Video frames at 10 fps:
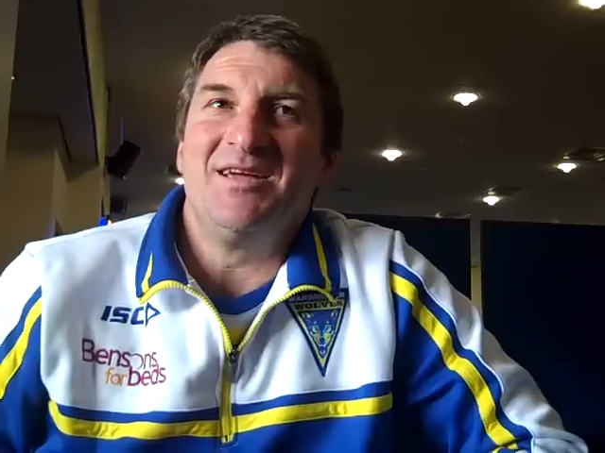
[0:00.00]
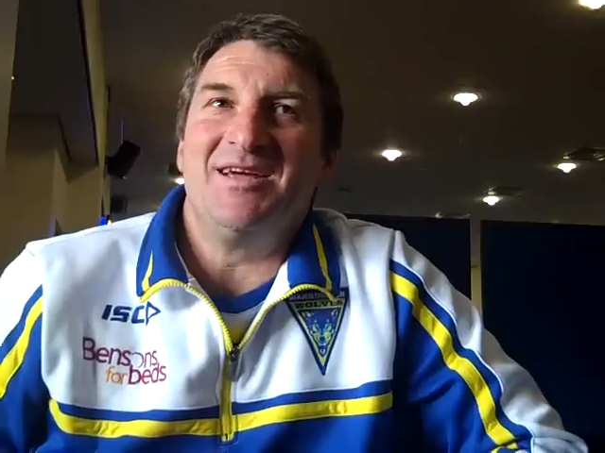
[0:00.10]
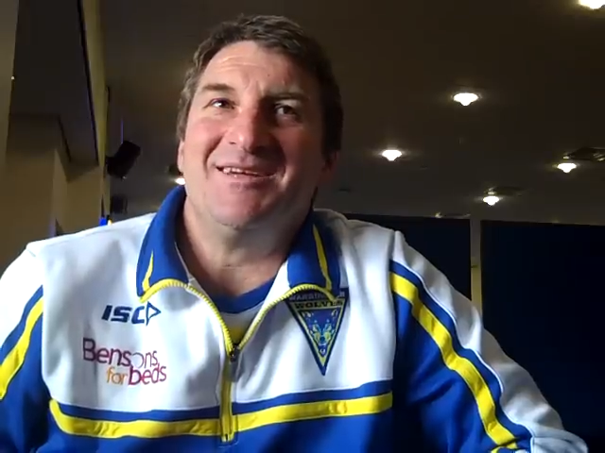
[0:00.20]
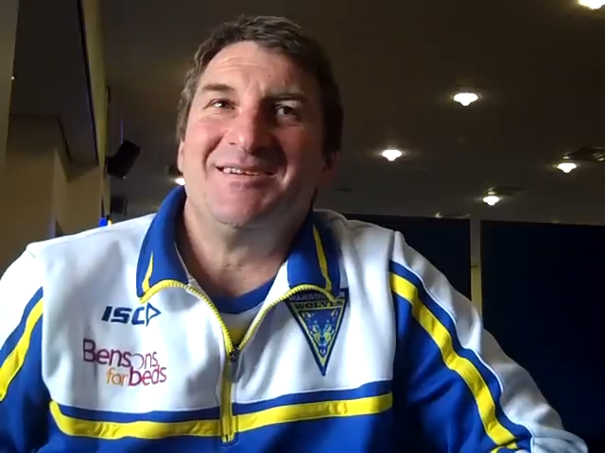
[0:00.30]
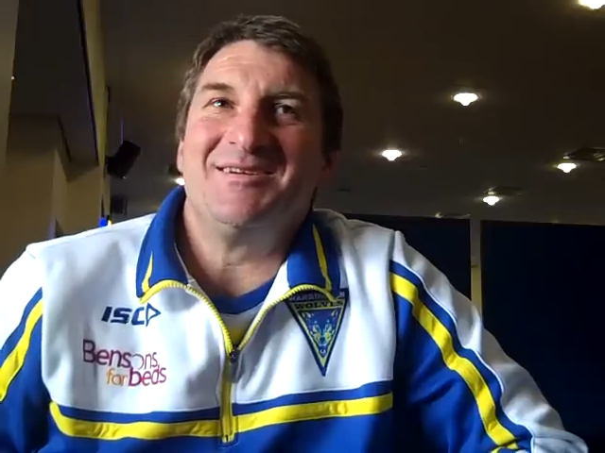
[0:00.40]

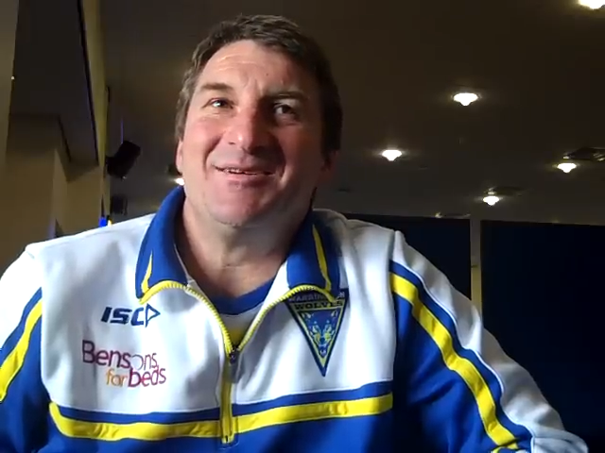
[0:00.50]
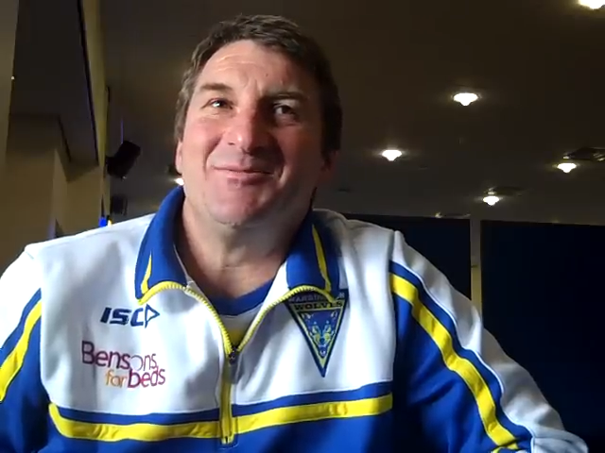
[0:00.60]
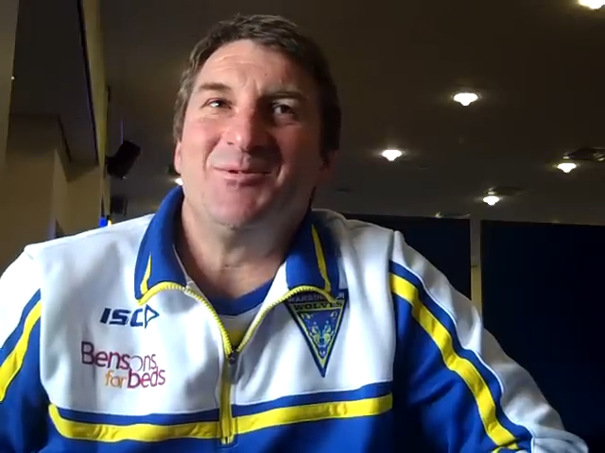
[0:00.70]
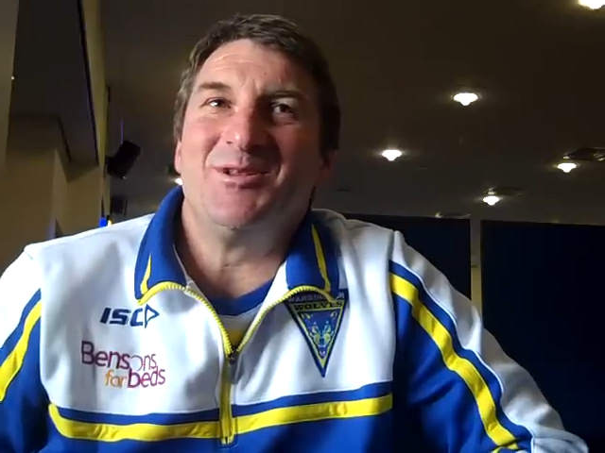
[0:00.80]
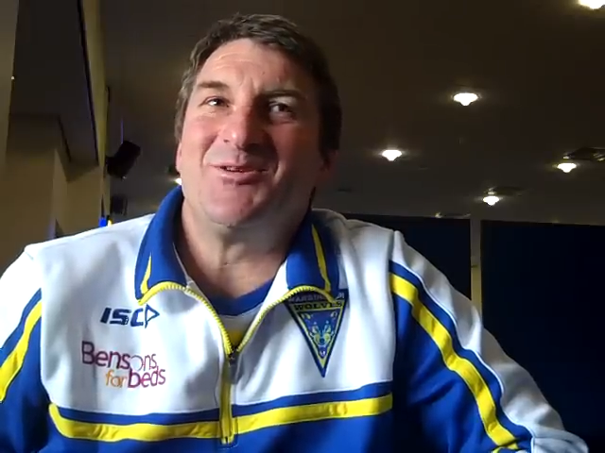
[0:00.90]
But
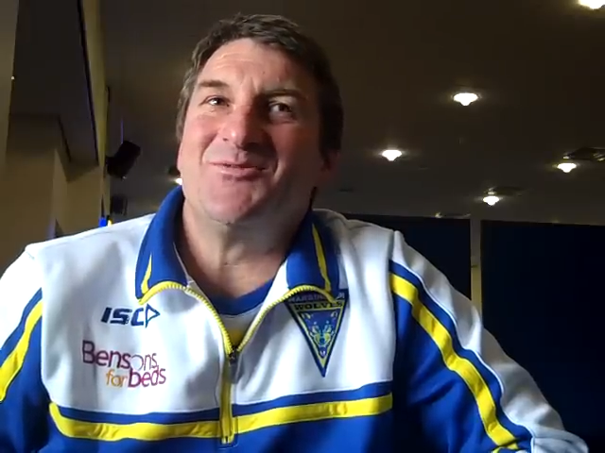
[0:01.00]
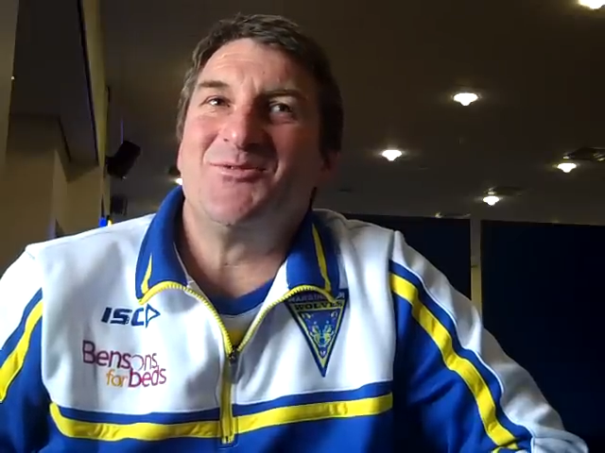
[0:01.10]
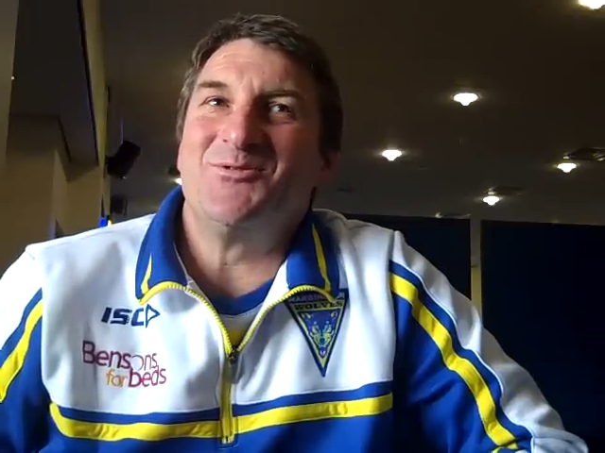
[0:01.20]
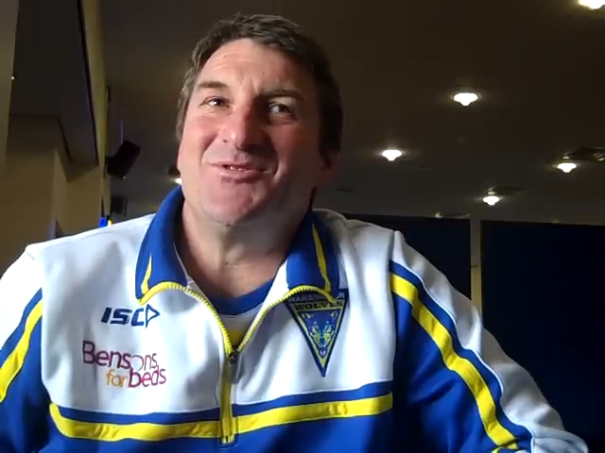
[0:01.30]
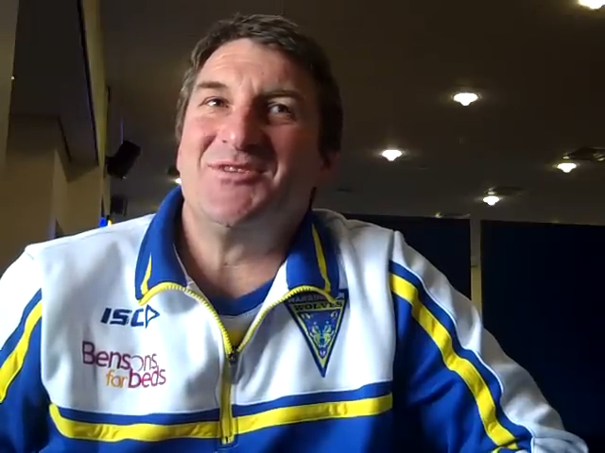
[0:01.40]
we're looking
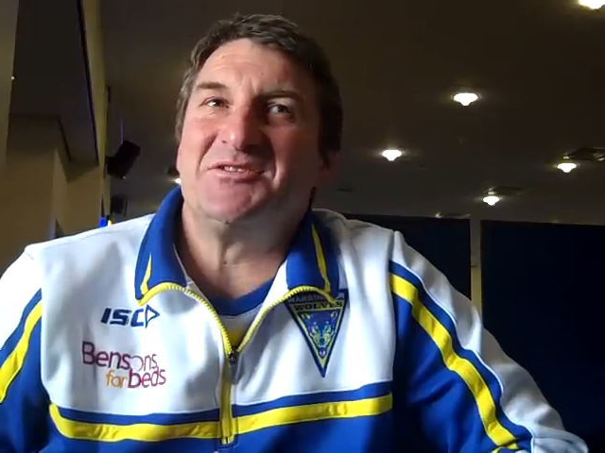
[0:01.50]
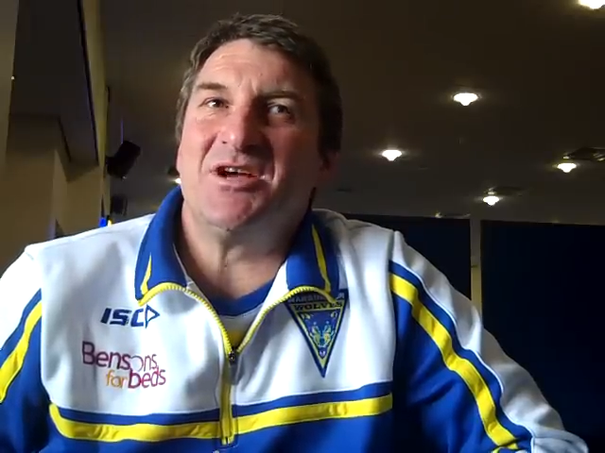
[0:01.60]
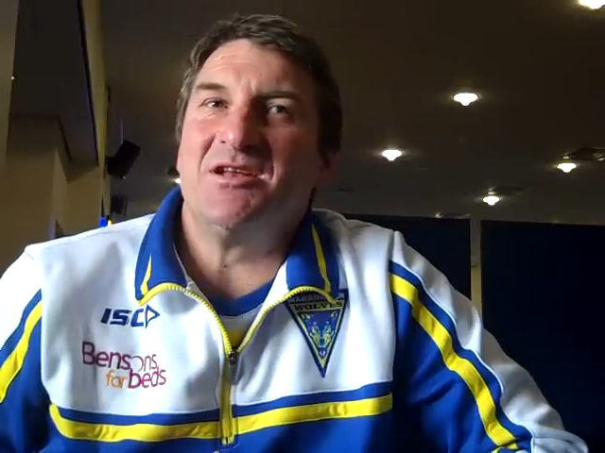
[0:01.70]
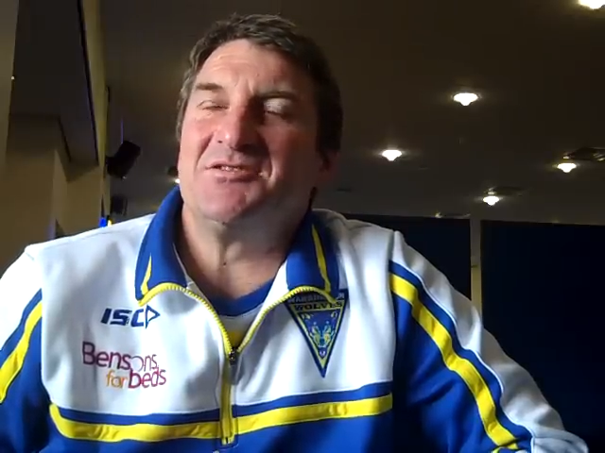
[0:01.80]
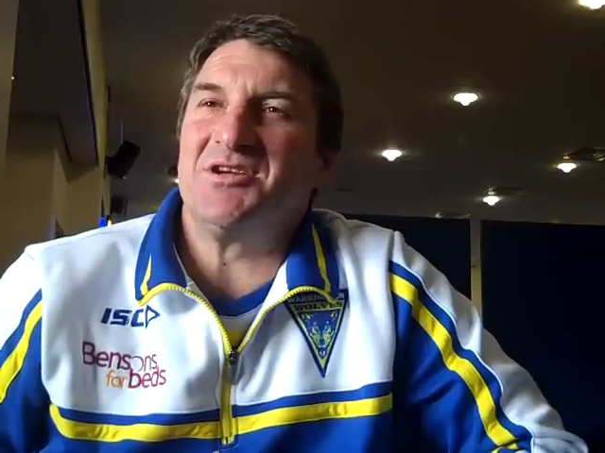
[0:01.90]
forward to the
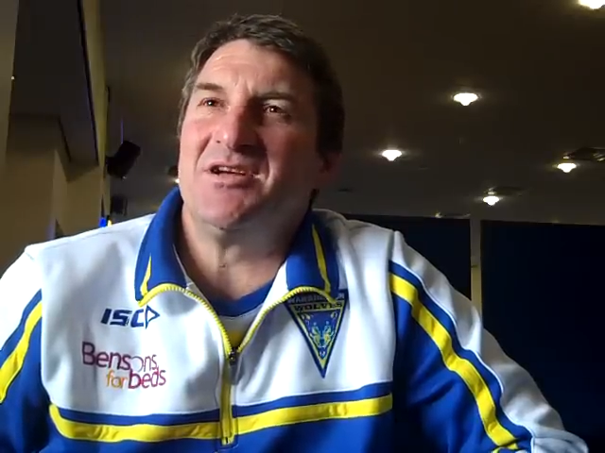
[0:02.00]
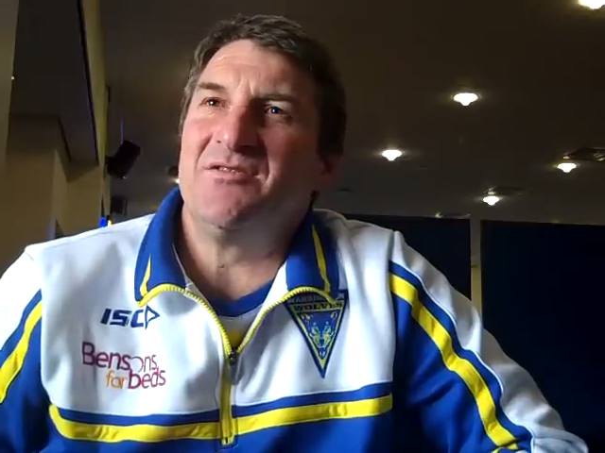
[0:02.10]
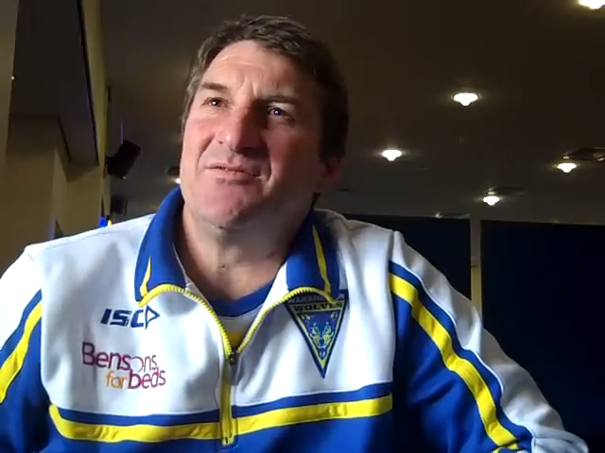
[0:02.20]
challenge ahead